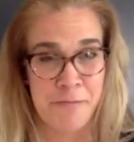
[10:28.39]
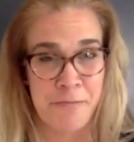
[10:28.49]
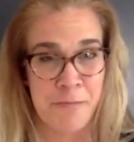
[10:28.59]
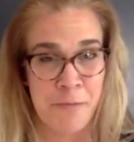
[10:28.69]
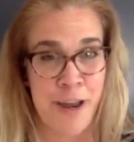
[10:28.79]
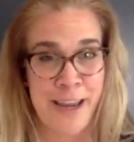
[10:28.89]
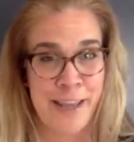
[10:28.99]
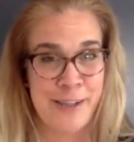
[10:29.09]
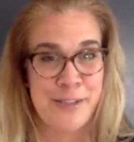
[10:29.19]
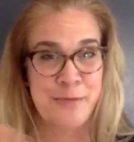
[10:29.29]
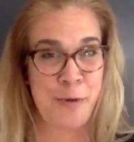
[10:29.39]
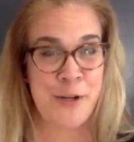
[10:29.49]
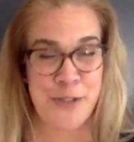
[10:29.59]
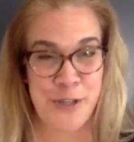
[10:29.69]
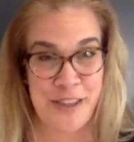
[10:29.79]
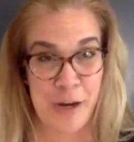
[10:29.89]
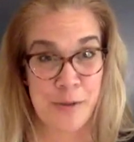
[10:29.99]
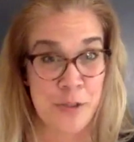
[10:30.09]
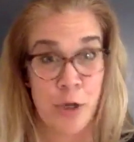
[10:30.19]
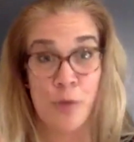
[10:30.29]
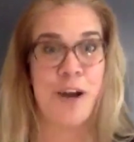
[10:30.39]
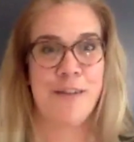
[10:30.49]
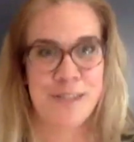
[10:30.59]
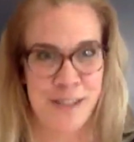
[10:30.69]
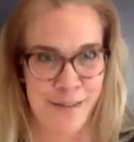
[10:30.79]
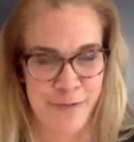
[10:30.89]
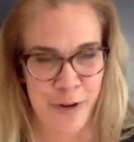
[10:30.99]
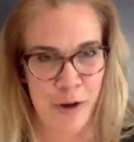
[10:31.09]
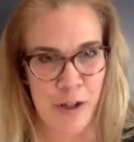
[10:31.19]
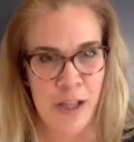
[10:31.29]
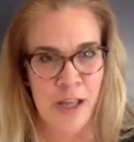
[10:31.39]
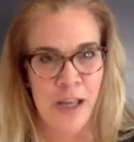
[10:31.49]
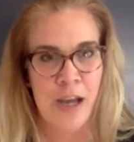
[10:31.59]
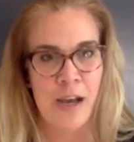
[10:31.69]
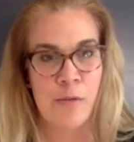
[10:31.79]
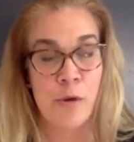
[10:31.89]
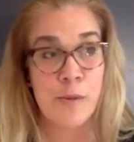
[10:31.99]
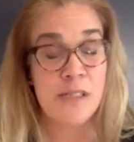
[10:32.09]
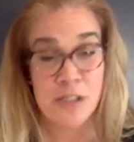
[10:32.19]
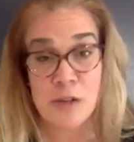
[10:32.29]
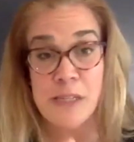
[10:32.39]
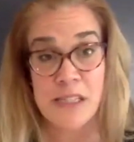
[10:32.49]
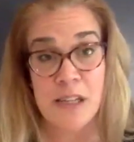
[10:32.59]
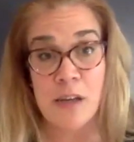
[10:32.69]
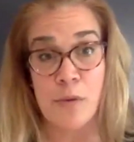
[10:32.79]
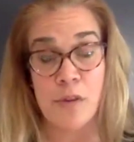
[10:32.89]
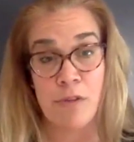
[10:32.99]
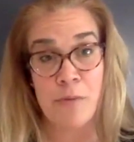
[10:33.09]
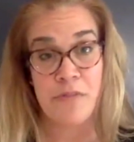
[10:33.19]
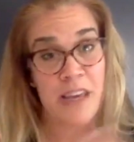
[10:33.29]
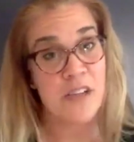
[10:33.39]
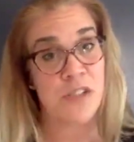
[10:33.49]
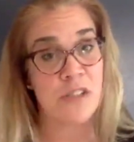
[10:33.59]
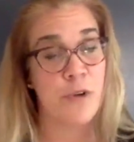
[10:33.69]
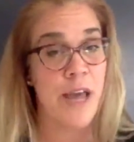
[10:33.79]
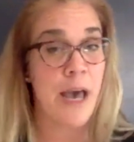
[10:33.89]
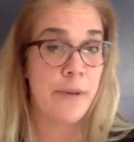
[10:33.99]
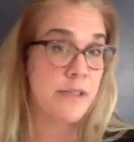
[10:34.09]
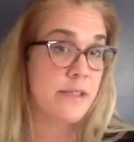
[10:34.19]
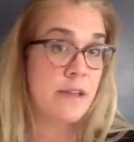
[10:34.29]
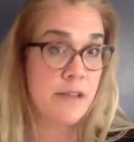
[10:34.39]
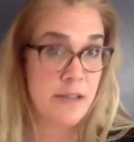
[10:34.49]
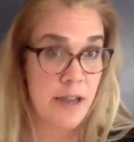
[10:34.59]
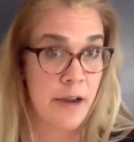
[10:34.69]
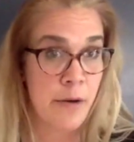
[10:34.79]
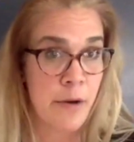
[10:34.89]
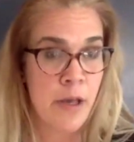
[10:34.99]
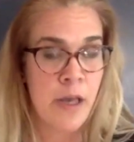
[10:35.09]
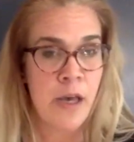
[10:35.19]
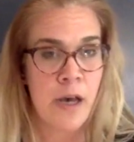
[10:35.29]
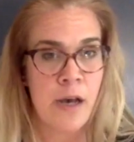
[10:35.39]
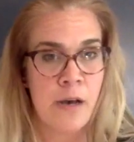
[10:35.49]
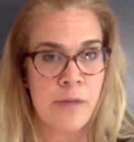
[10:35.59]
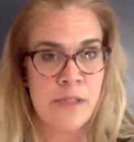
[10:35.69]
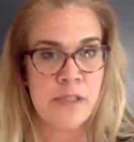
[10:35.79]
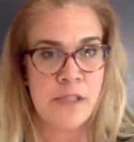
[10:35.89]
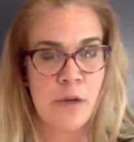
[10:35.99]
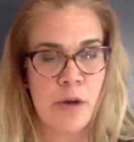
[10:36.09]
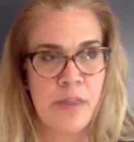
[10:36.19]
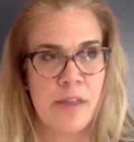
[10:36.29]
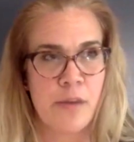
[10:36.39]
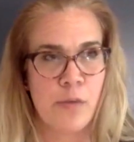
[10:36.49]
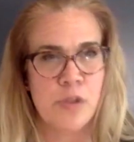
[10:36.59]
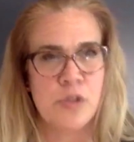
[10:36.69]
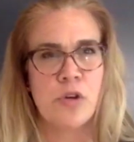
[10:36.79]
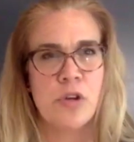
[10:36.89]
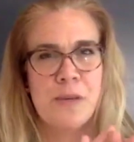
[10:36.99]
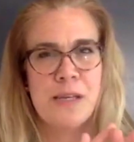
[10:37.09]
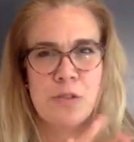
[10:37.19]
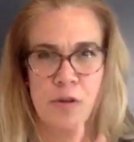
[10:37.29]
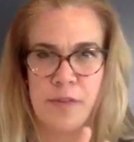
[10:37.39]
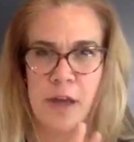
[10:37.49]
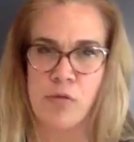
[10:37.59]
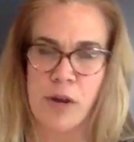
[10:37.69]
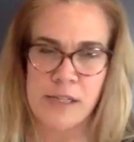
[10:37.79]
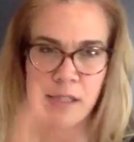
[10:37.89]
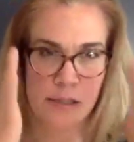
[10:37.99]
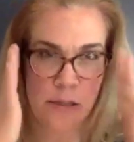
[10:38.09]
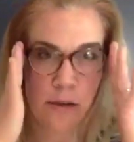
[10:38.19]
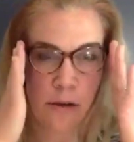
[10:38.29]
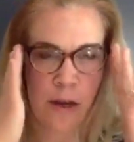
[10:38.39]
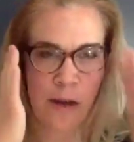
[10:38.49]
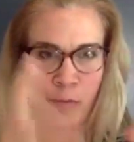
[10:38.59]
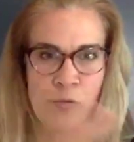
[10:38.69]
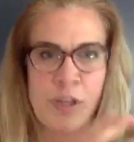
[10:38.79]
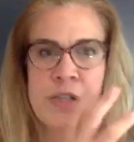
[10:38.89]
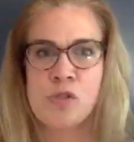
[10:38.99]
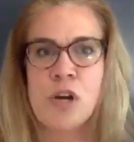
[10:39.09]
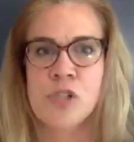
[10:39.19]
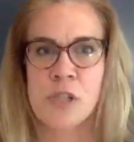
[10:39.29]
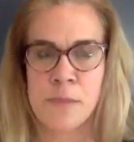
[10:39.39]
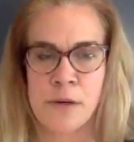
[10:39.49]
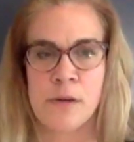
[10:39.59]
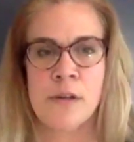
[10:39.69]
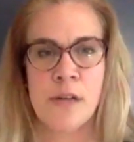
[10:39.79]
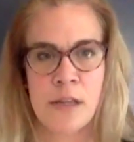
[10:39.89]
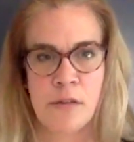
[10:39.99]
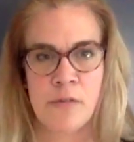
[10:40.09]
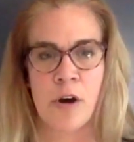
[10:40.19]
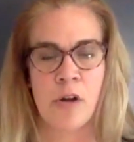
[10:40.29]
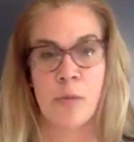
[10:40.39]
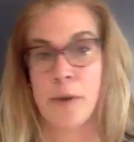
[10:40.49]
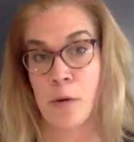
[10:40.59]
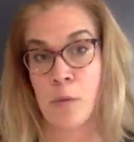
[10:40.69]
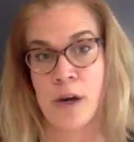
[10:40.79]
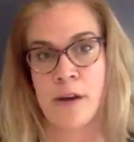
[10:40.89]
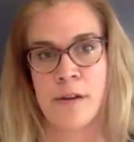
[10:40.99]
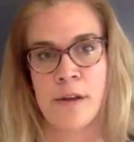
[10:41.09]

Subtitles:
miraculous wonder there was no virus in the fall, we would still be dealing with the ramifications of what happened now. And so I think that we're still going to be in sort of that crisis and reconstruction mode in the fall, no matter what.